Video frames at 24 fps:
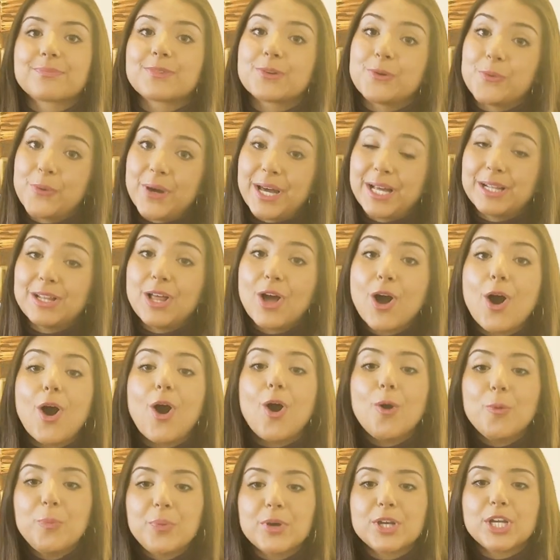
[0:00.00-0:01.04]
Well,
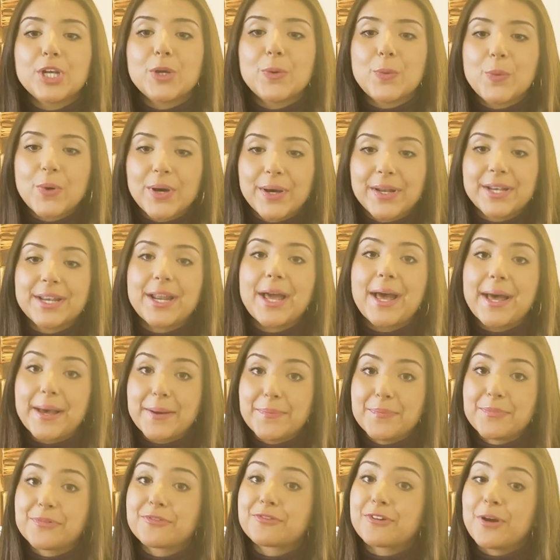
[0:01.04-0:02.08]
opening one
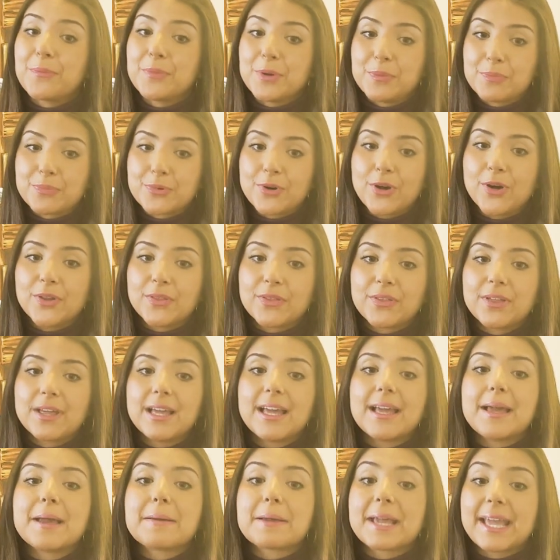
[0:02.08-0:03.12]
up from abroad
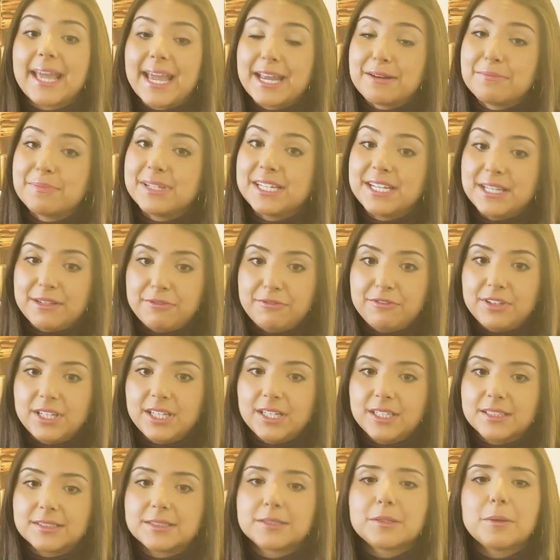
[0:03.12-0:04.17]
can be
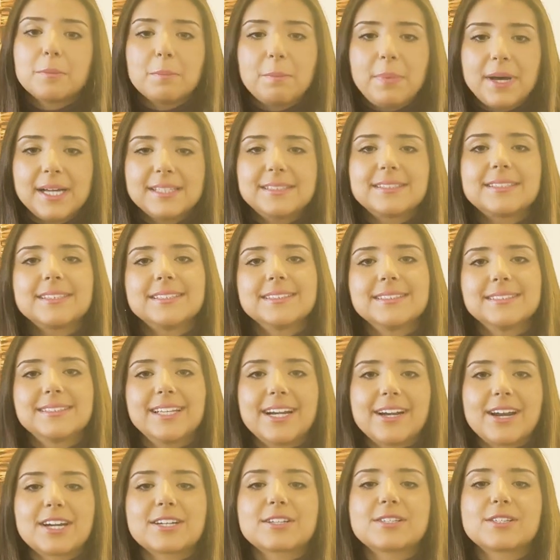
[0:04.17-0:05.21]
difficult, but
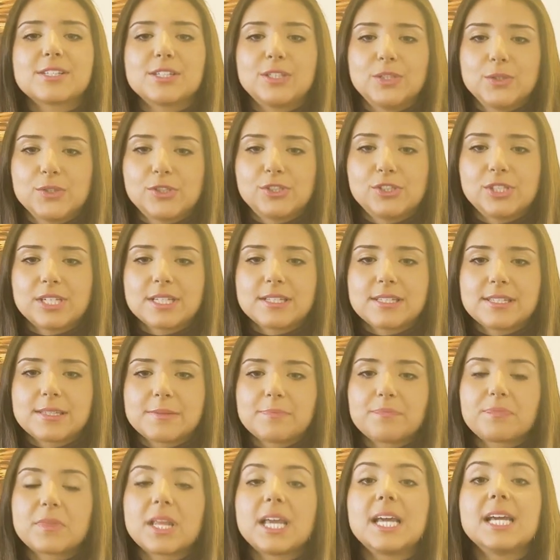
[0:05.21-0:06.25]
there are
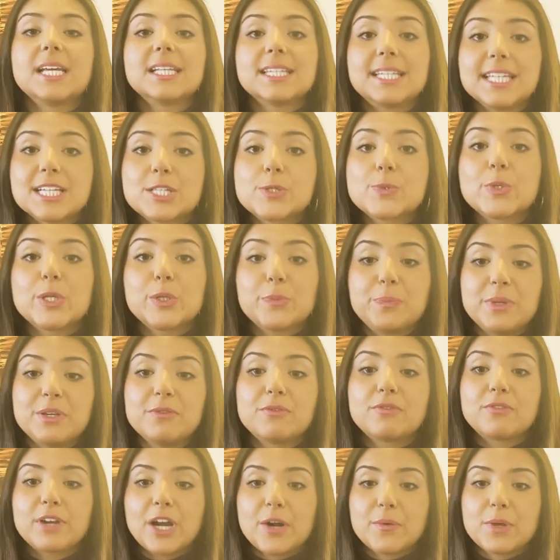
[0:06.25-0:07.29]
solutions. This will be
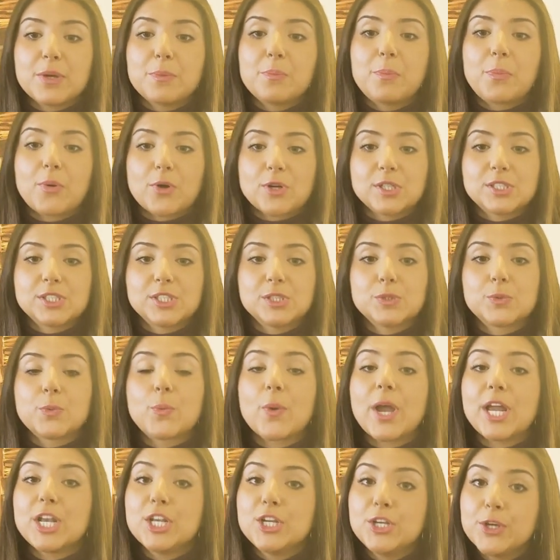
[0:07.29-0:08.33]
very important
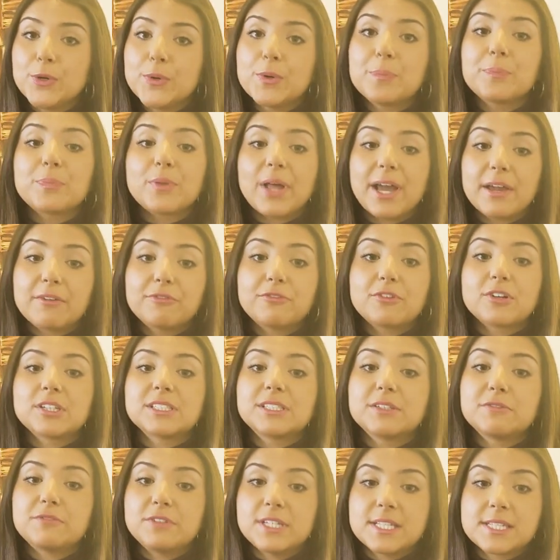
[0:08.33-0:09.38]
when you apply for
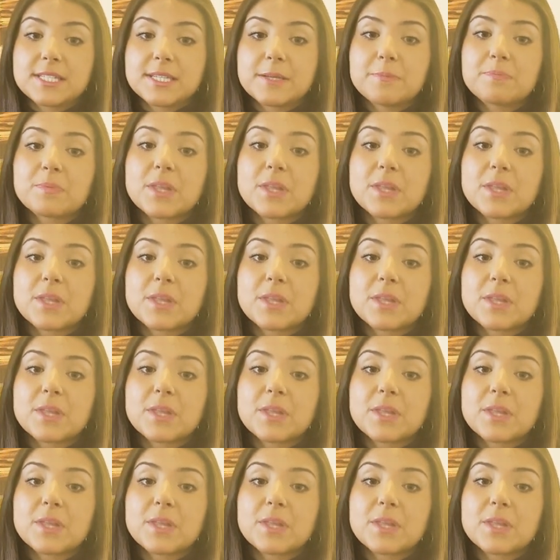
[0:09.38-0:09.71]
the visa,